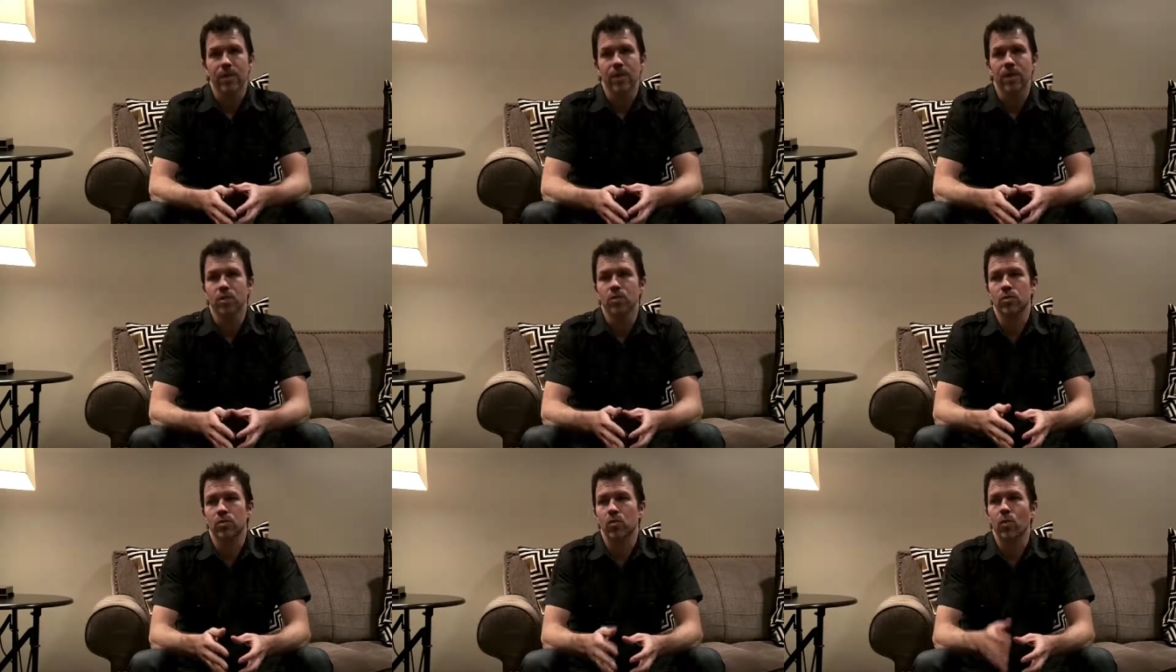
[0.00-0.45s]

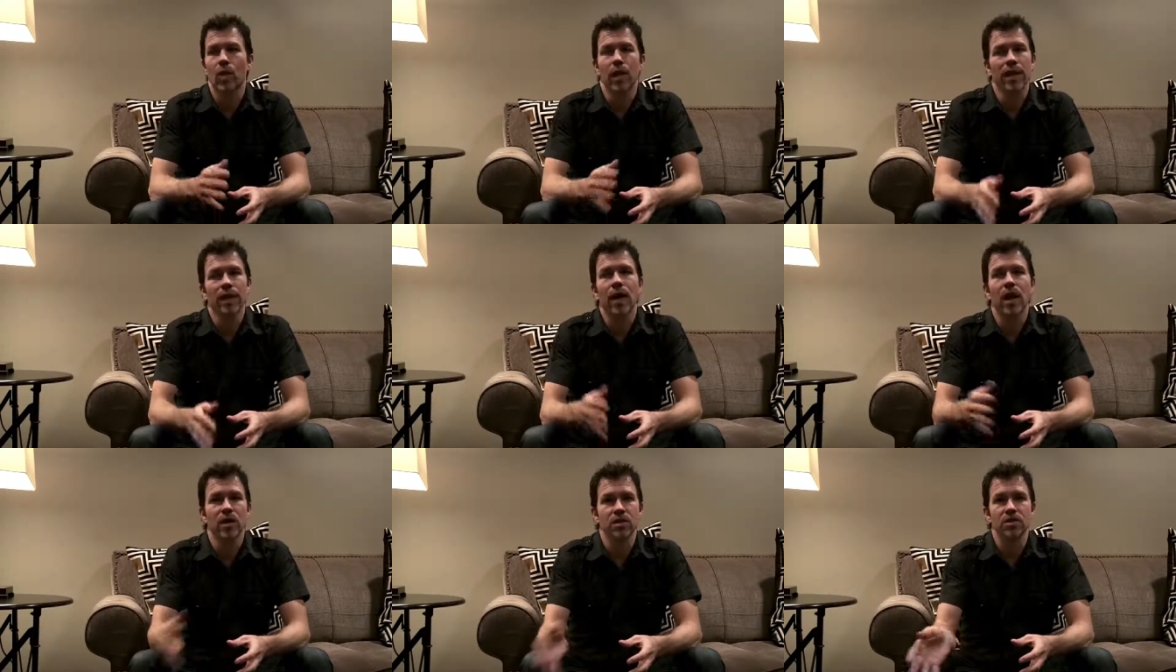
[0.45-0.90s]
It's the
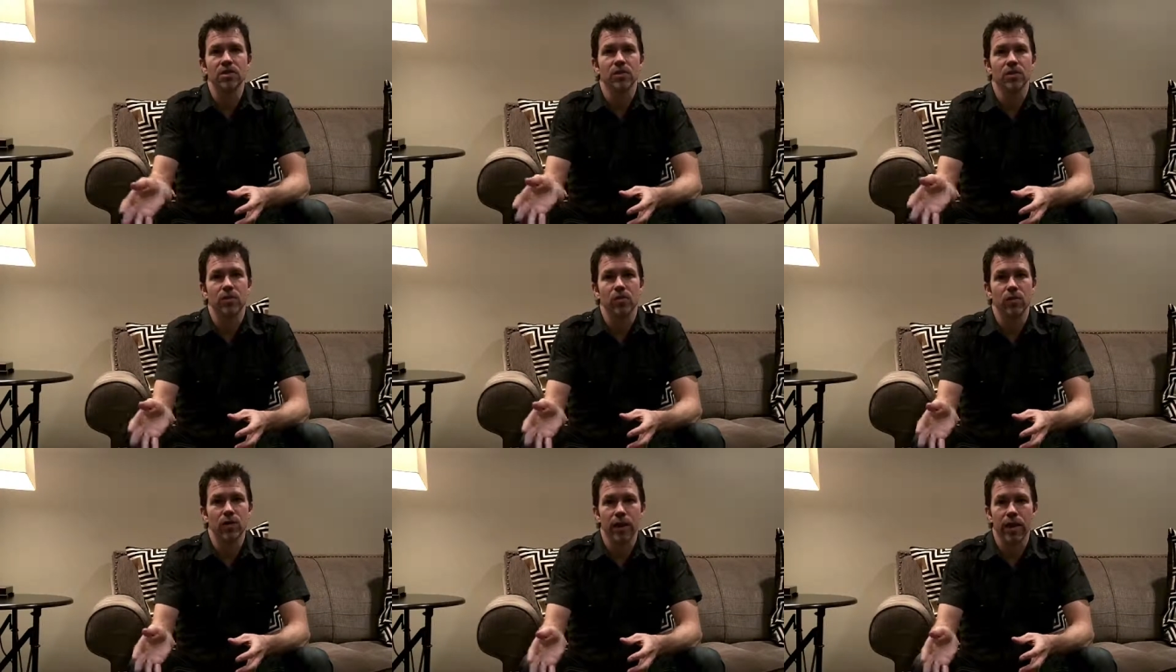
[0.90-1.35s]
way
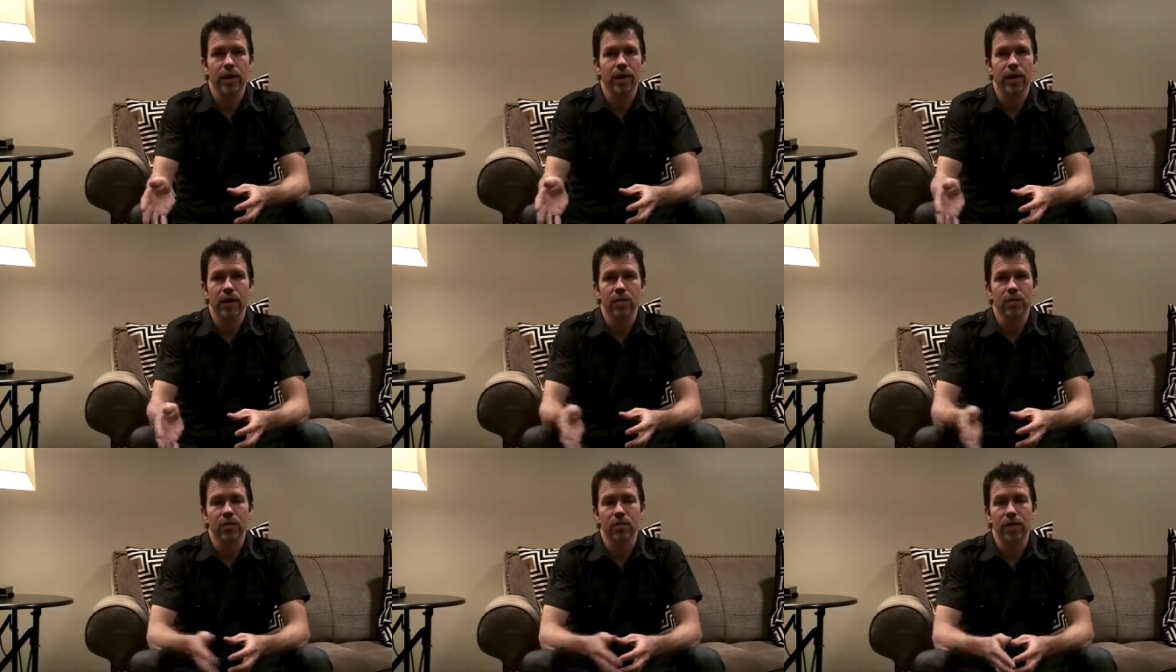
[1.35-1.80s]
God's
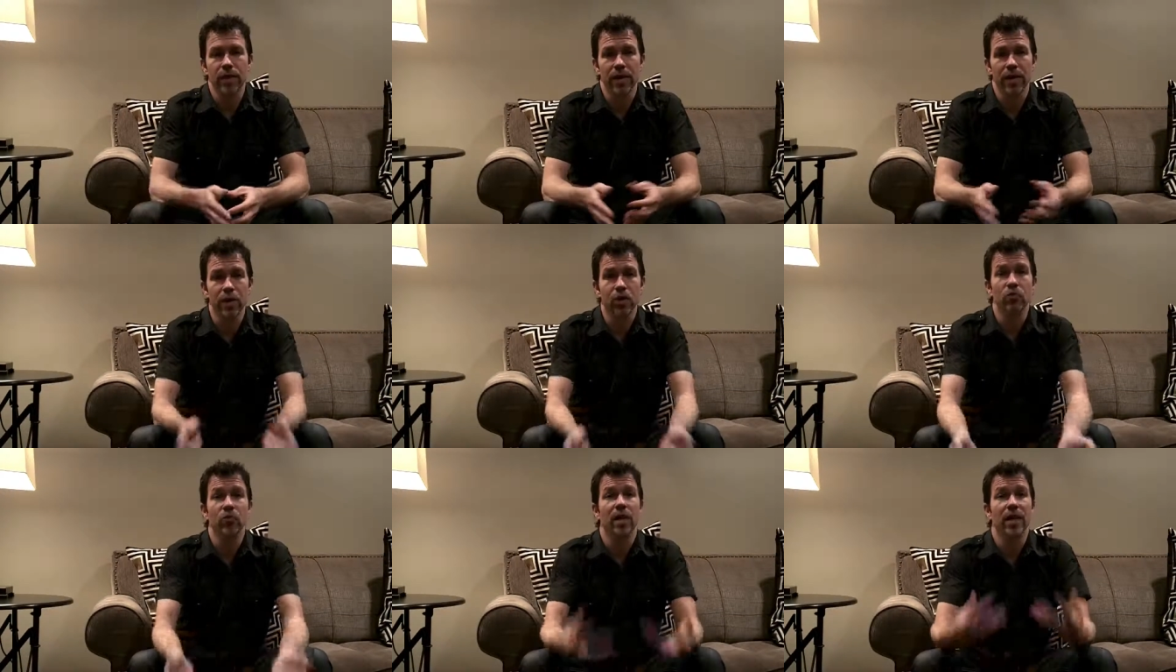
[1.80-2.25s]
created us to be.
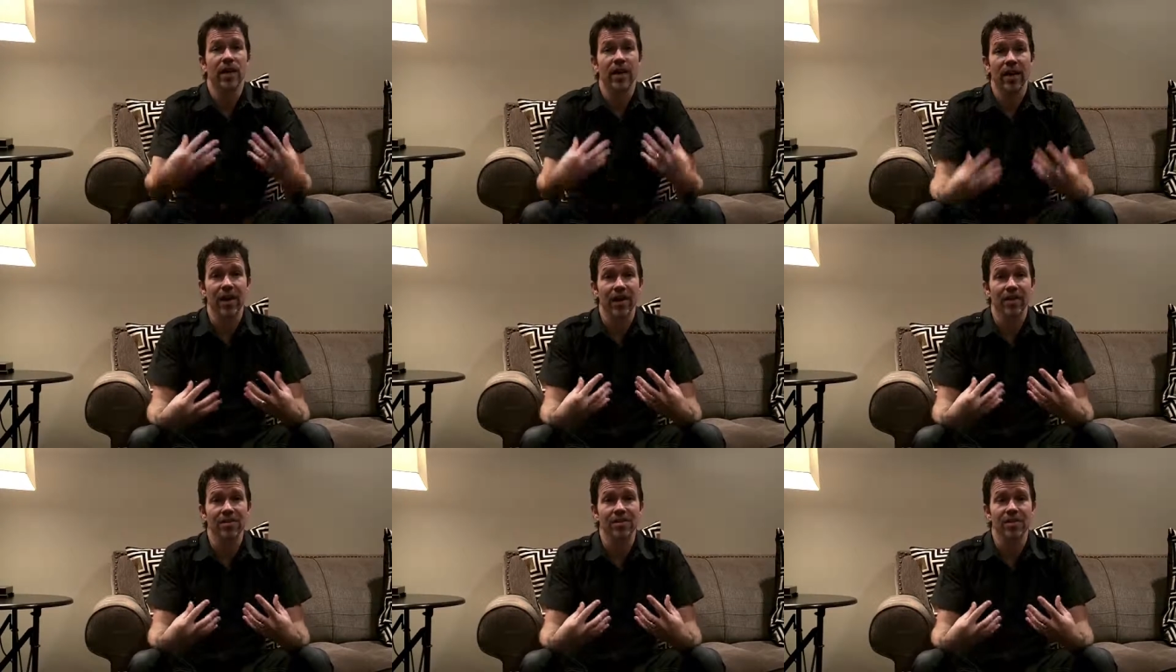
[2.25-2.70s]
He
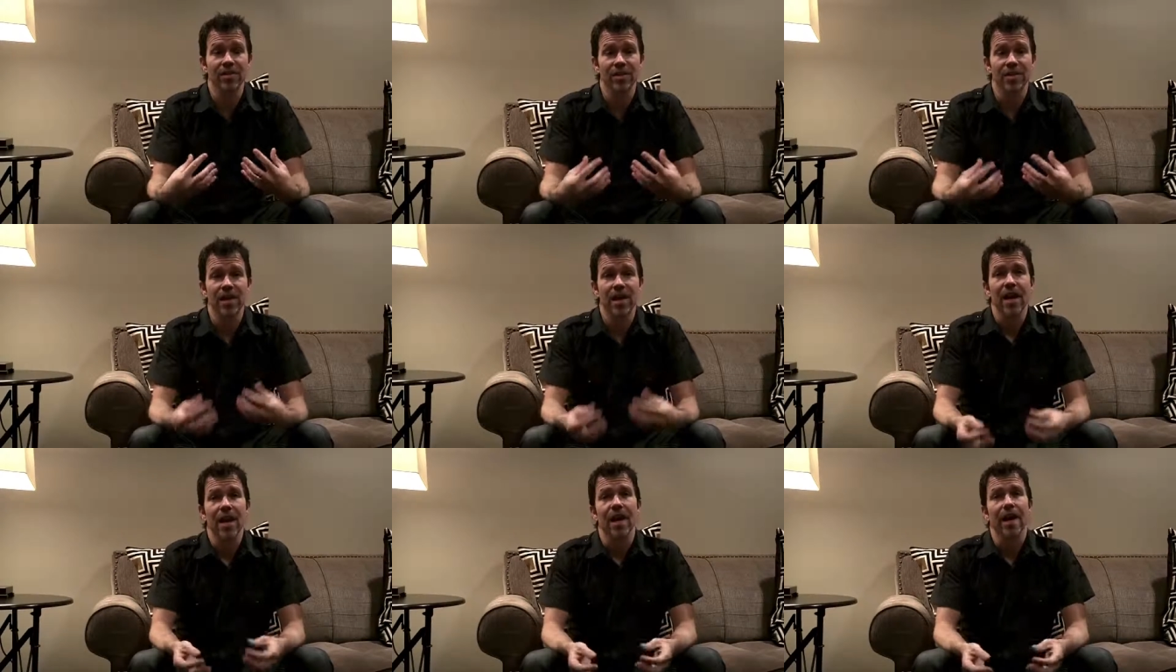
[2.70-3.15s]
created us,
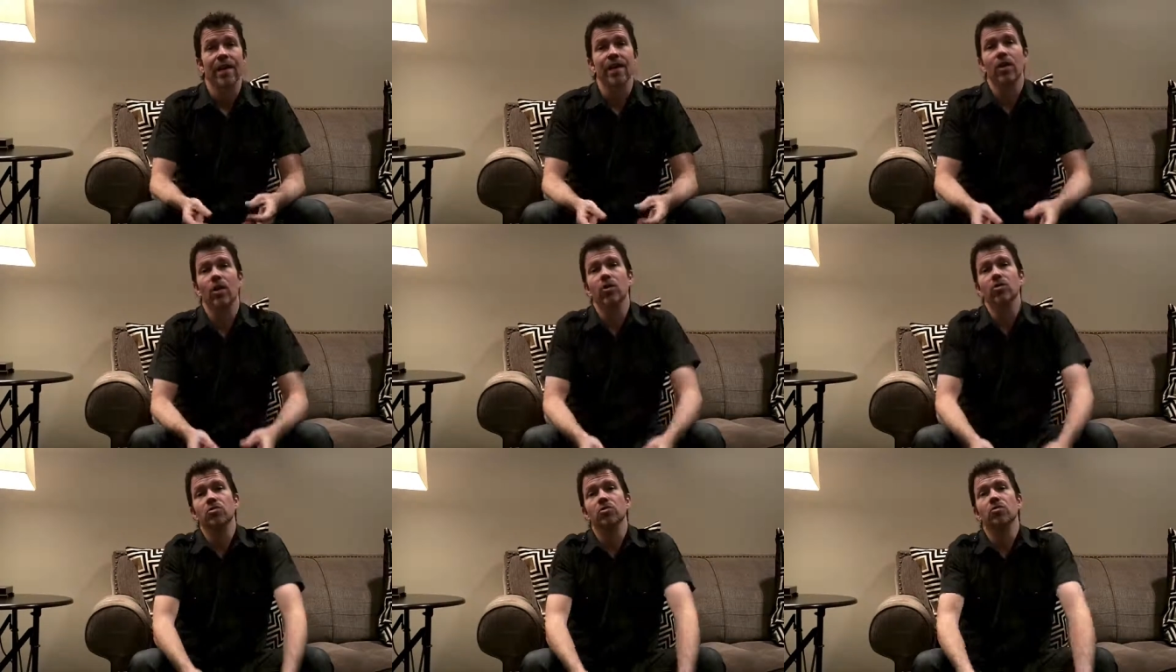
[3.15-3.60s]
and
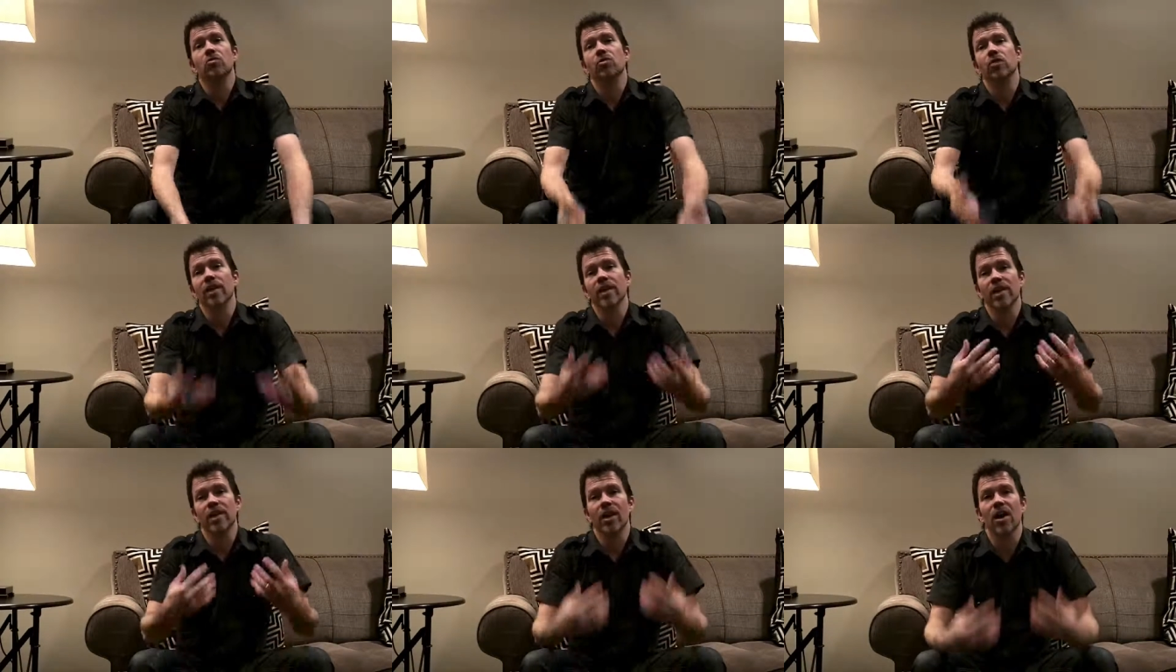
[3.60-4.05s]
He also
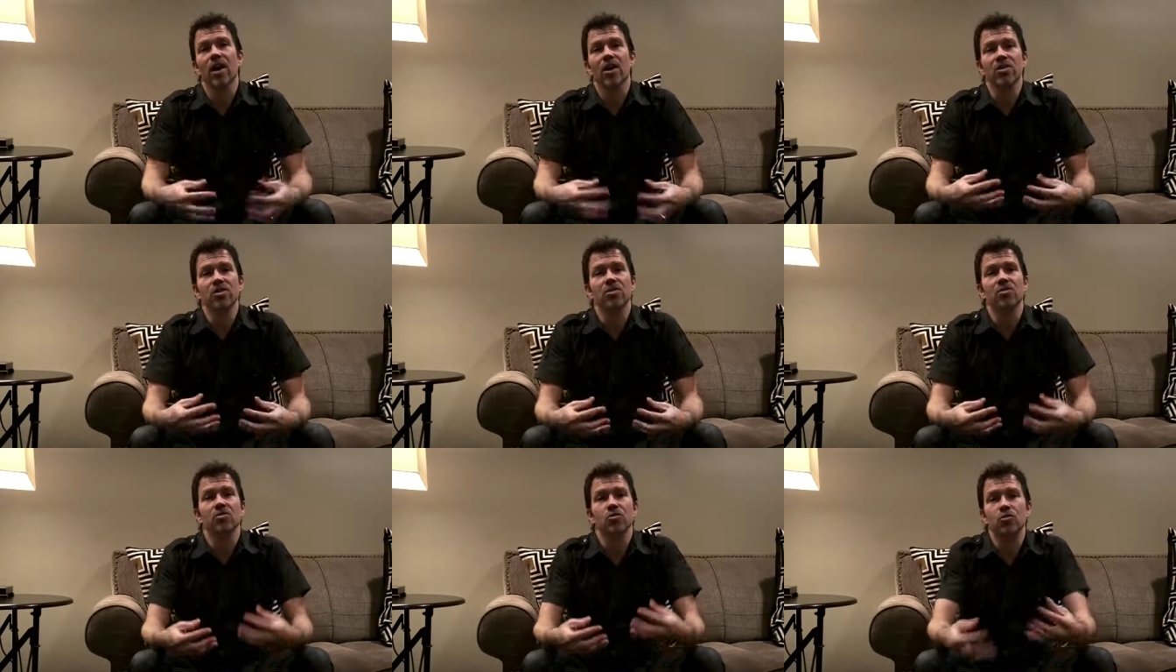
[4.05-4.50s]
created
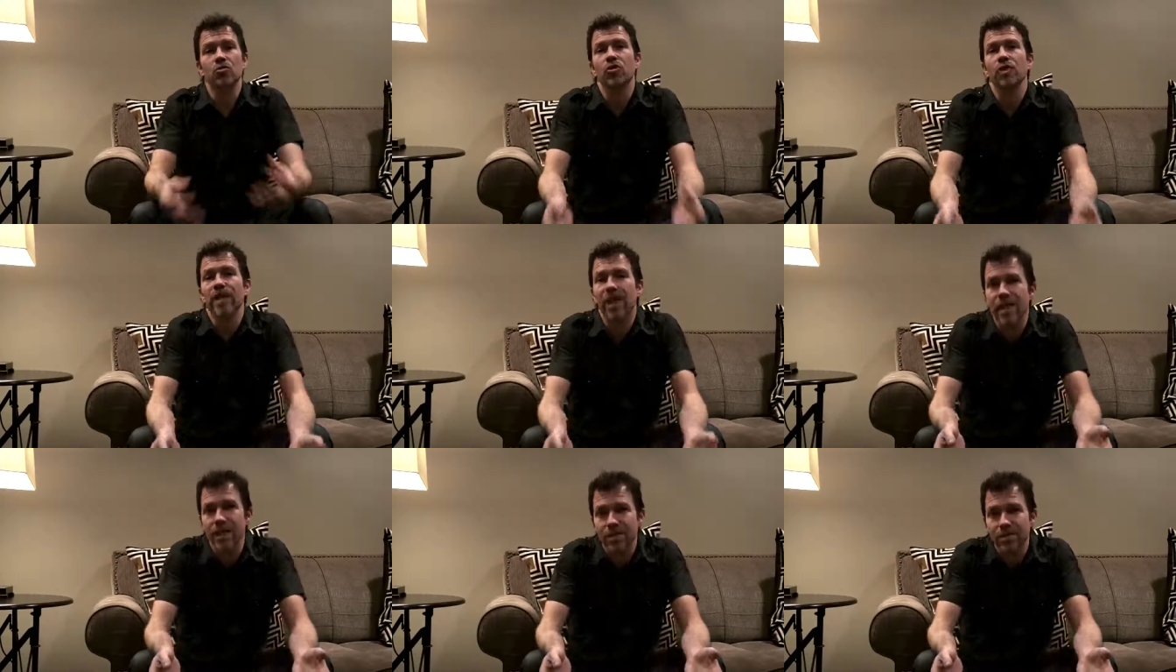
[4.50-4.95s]
us to
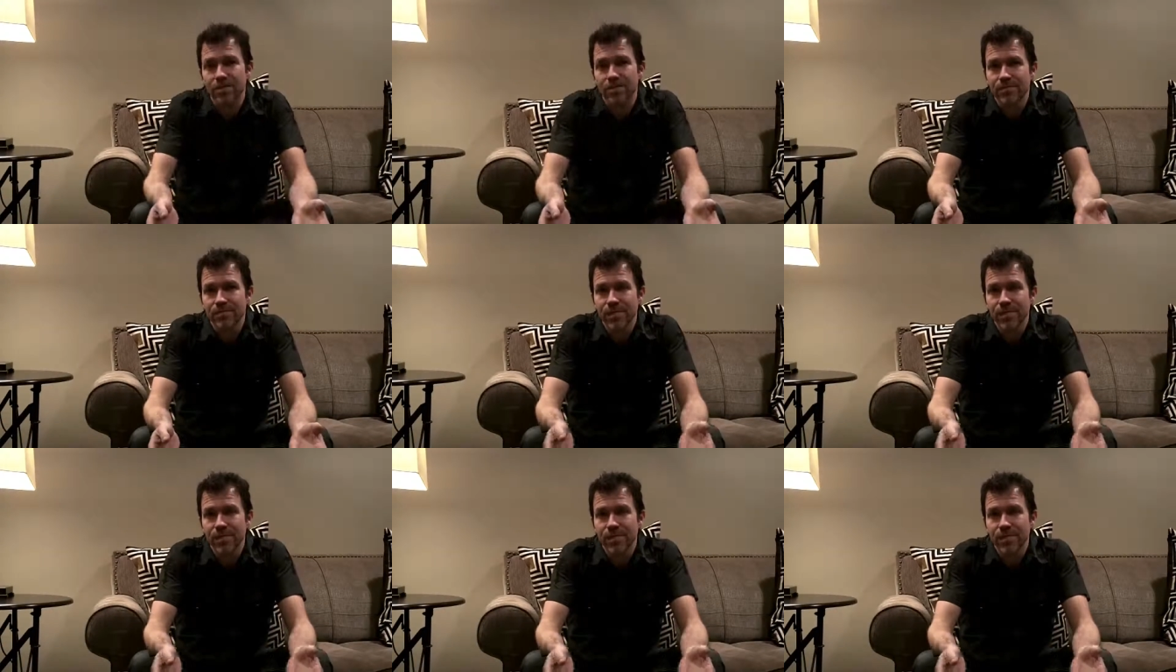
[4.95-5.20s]
create.